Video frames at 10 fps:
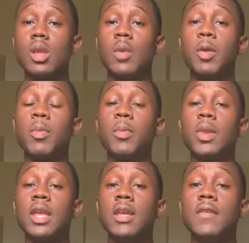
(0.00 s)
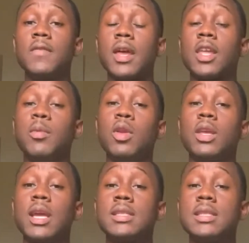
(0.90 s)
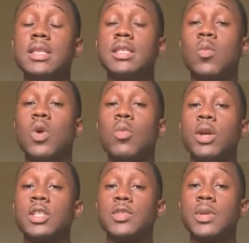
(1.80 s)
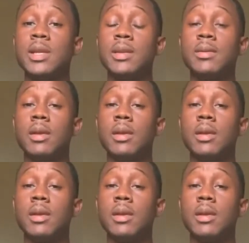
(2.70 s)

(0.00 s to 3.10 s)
People believe that communication is a one-way street,